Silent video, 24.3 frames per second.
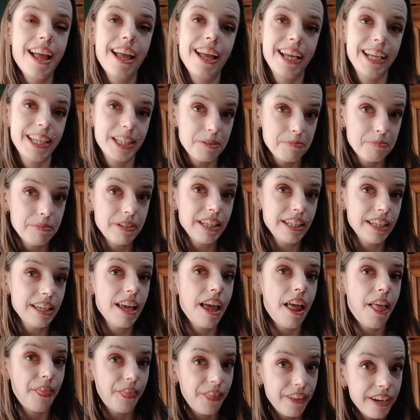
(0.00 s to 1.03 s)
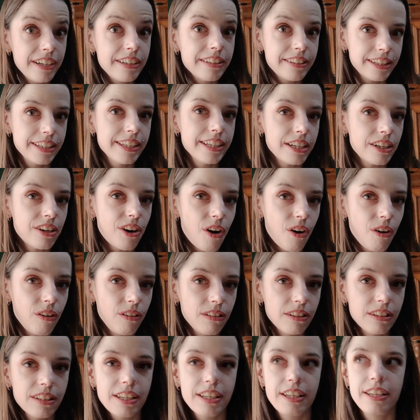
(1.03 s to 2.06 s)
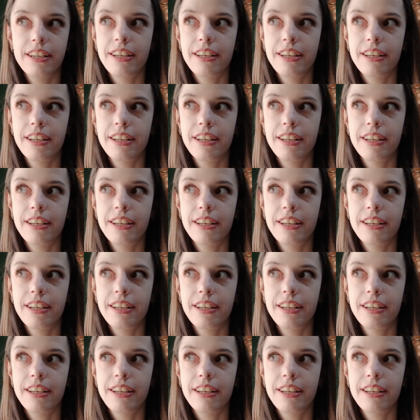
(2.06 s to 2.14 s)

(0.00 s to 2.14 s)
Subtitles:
and me, 30-year-old,